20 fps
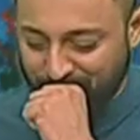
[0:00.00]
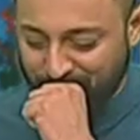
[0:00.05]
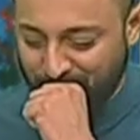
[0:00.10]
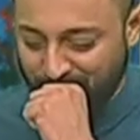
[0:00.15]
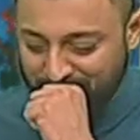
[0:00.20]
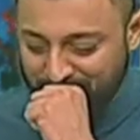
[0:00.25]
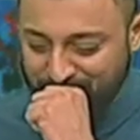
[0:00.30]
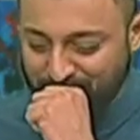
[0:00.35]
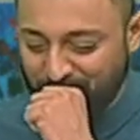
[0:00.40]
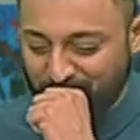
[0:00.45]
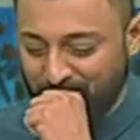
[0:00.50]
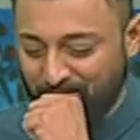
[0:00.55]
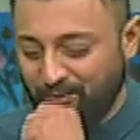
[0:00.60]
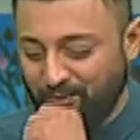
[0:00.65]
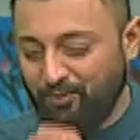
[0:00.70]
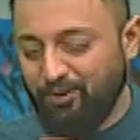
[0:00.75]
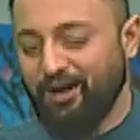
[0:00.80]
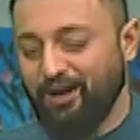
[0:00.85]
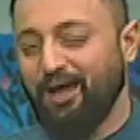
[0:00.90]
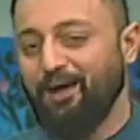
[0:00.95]
I'm very sorry, but
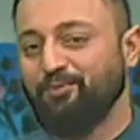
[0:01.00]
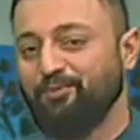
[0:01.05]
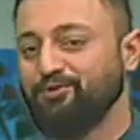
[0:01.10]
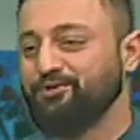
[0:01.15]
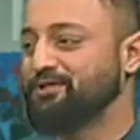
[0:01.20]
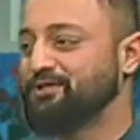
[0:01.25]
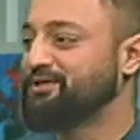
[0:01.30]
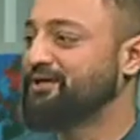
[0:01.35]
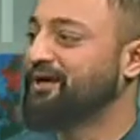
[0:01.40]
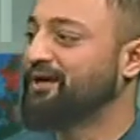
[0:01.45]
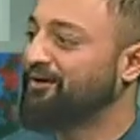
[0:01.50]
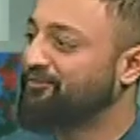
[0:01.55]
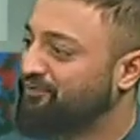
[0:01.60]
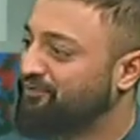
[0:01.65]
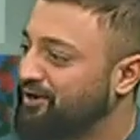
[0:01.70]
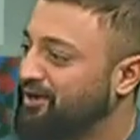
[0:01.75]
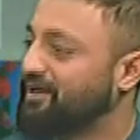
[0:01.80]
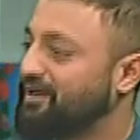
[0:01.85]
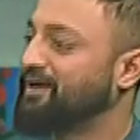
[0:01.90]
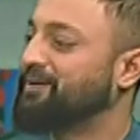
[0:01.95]
what happens is that
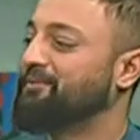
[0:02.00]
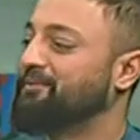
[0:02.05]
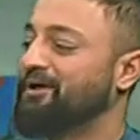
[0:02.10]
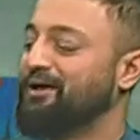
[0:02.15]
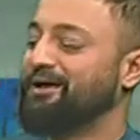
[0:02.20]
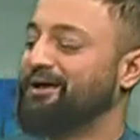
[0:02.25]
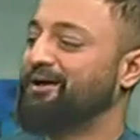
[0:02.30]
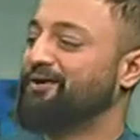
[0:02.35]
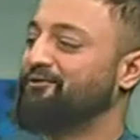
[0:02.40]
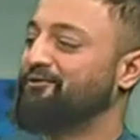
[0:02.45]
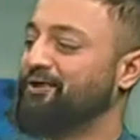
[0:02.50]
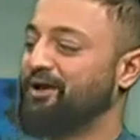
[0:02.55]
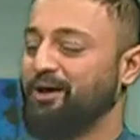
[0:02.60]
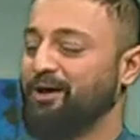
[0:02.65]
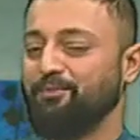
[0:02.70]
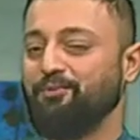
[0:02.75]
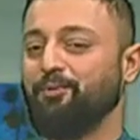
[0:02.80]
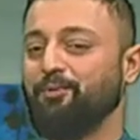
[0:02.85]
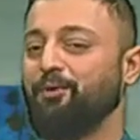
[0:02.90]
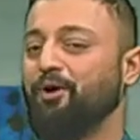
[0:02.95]
every time when
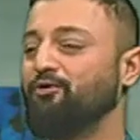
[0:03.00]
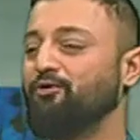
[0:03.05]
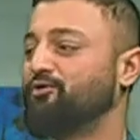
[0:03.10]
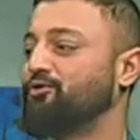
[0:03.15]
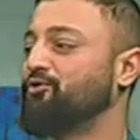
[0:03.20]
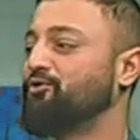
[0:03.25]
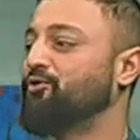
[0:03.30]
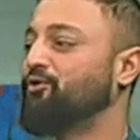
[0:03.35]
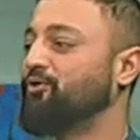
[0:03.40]
I'm about to